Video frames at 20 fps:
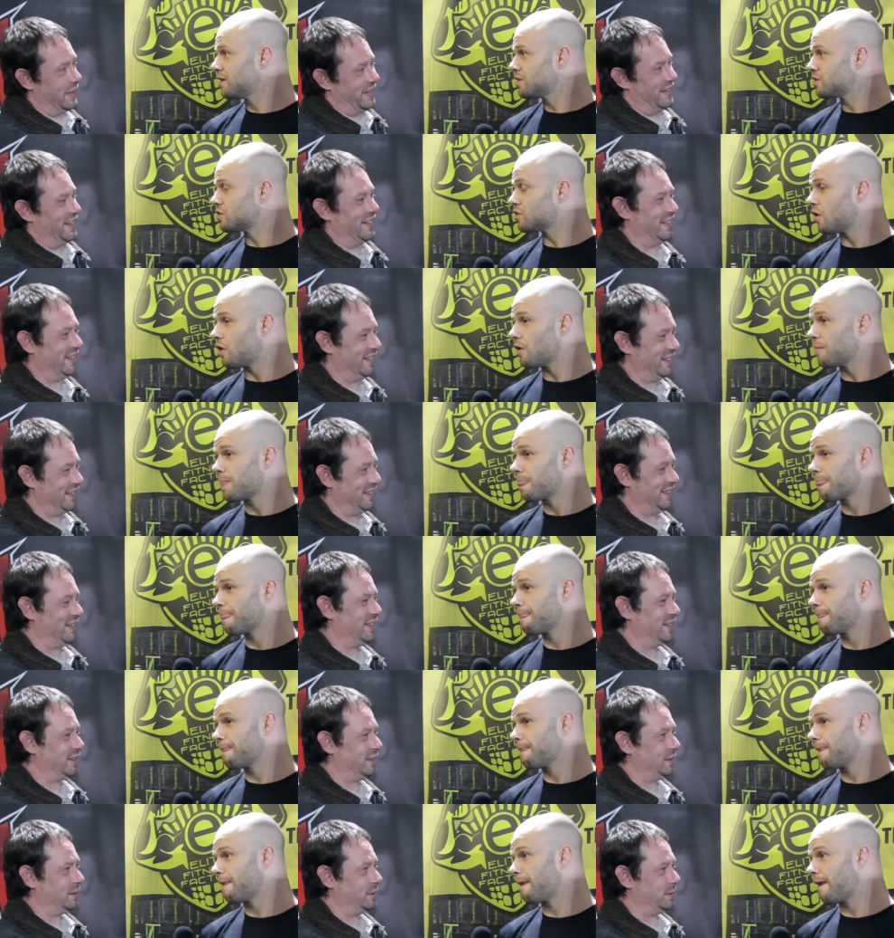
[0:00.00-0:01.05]
Speaker 1: So
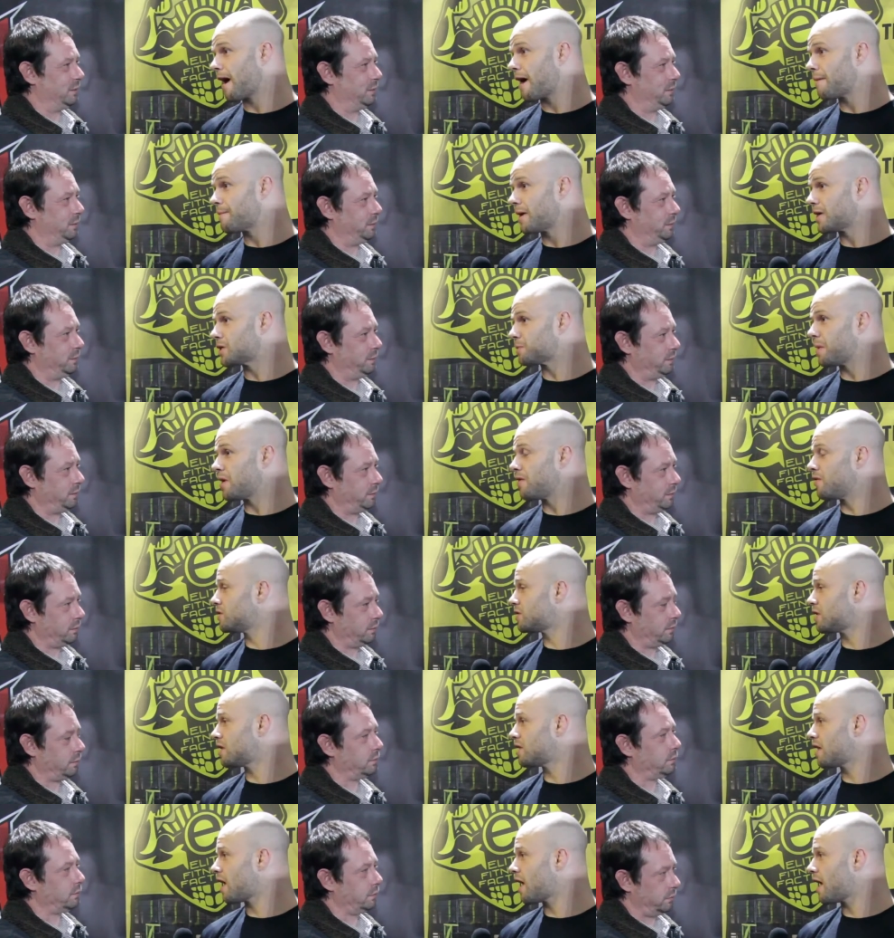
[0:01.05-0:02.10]
I'm experienced
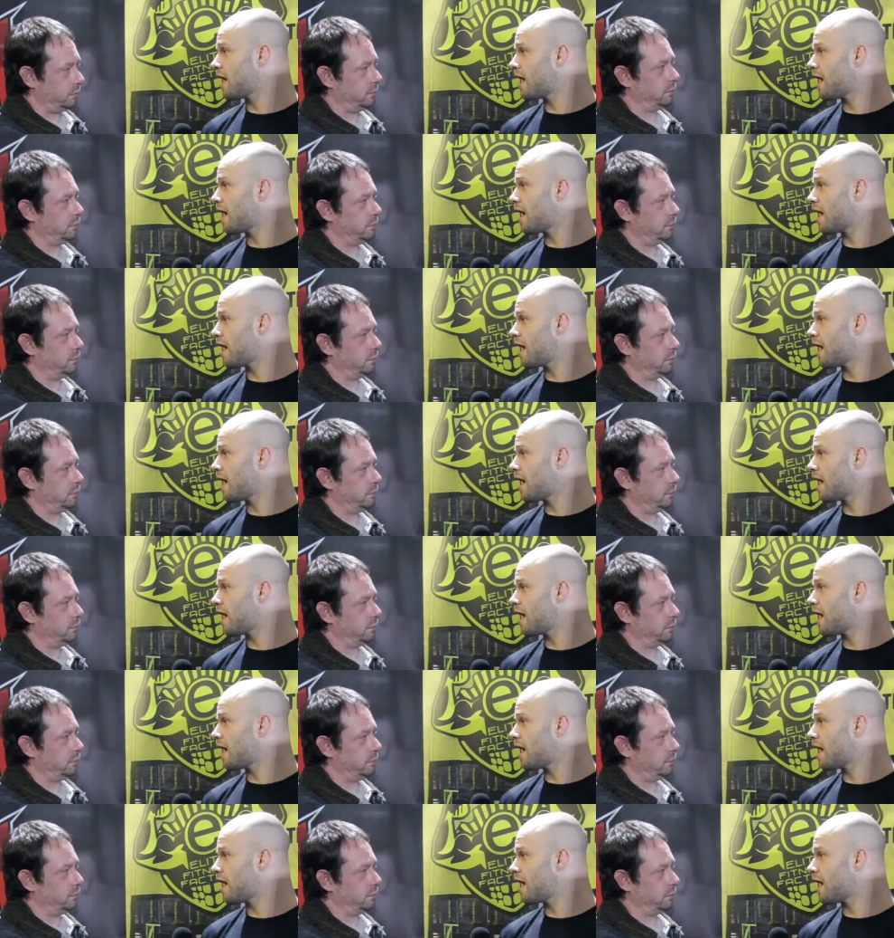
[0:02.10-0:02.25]
in that,